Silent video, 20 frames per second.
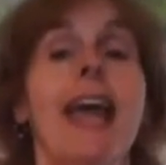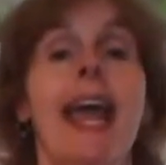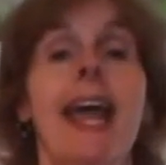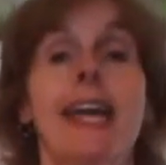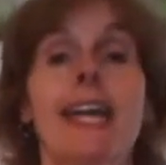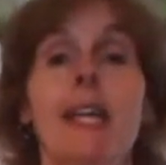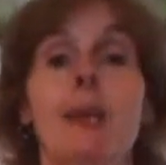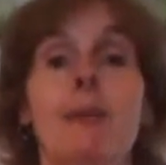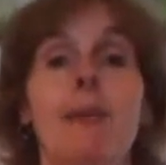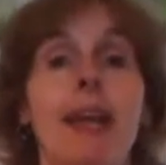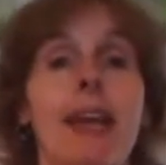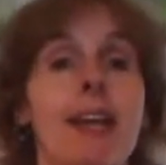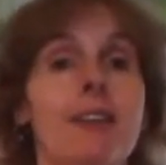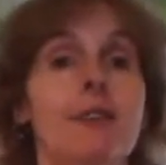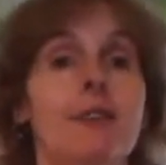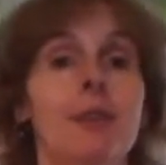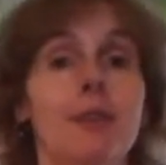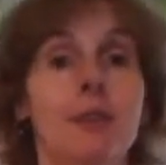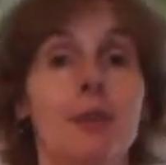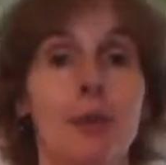any
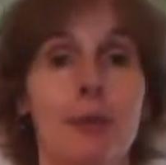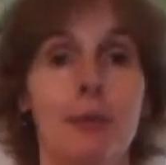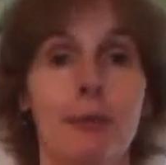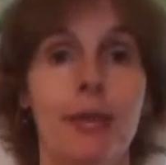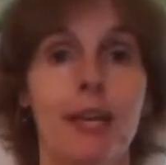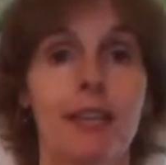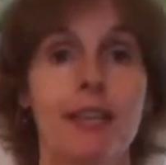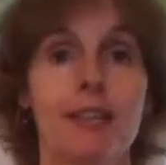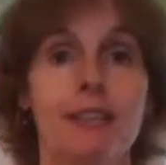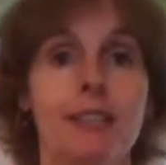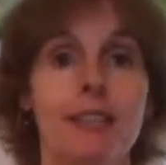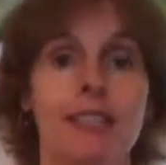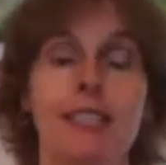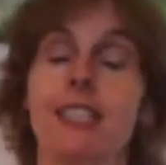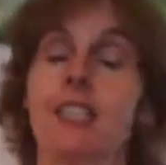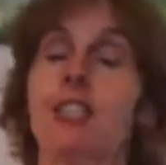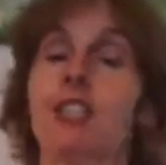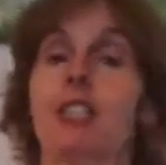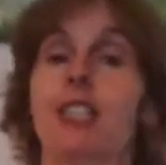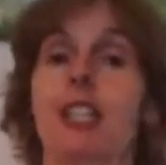painful or medical
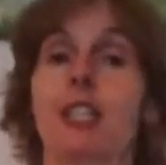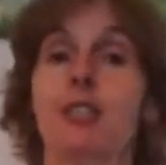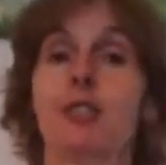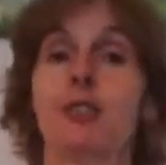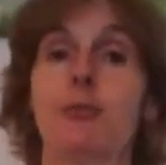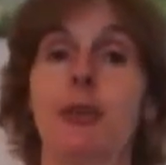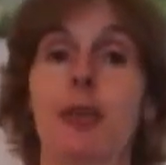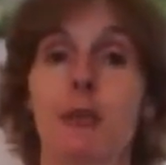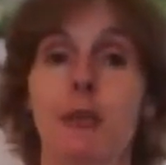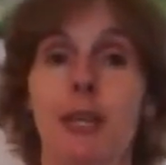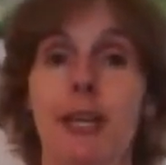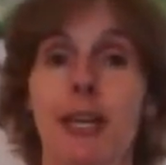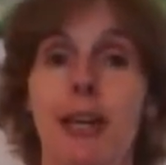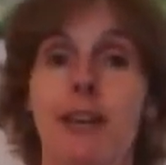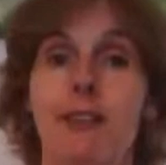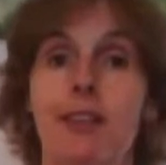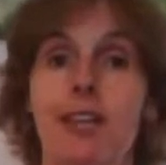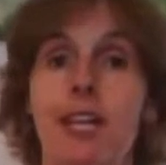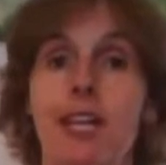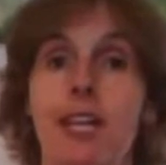condition that you may be
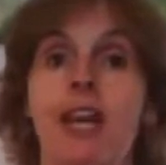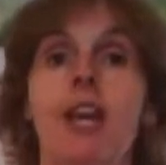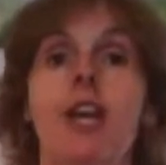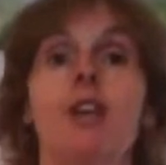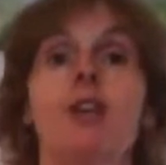having.